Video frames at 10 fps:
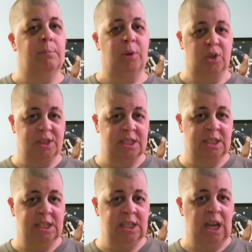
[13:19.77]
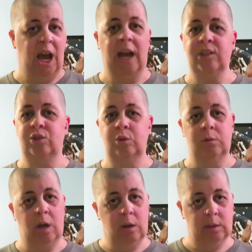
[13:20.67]
Personally, I do
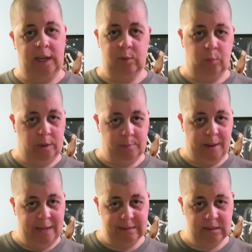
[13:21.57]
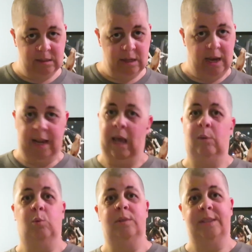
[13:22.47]
not like wear mask and
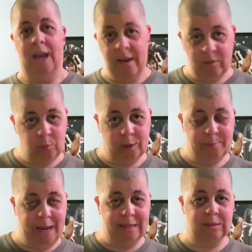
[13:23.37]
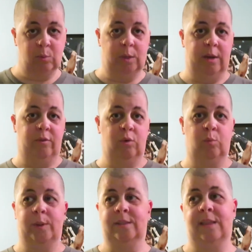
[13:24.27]
I will not wear mask whenever
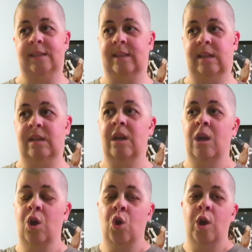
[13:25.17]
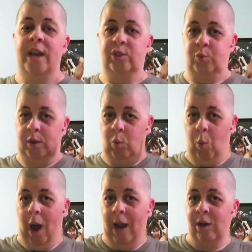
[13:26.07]
we they said it's
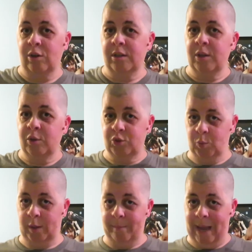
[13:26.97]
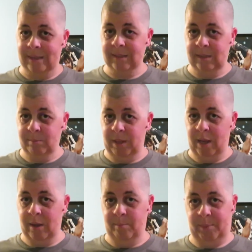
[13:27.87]
required to wear mask in
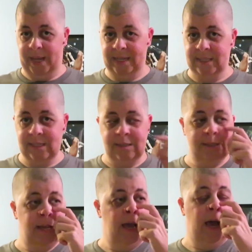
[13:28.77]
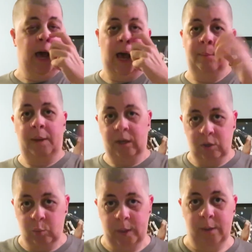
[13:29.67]
pl um, places. I'm not
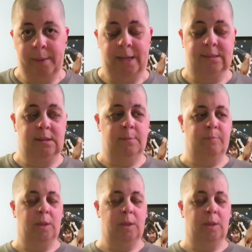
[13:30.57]
going to wear a mask.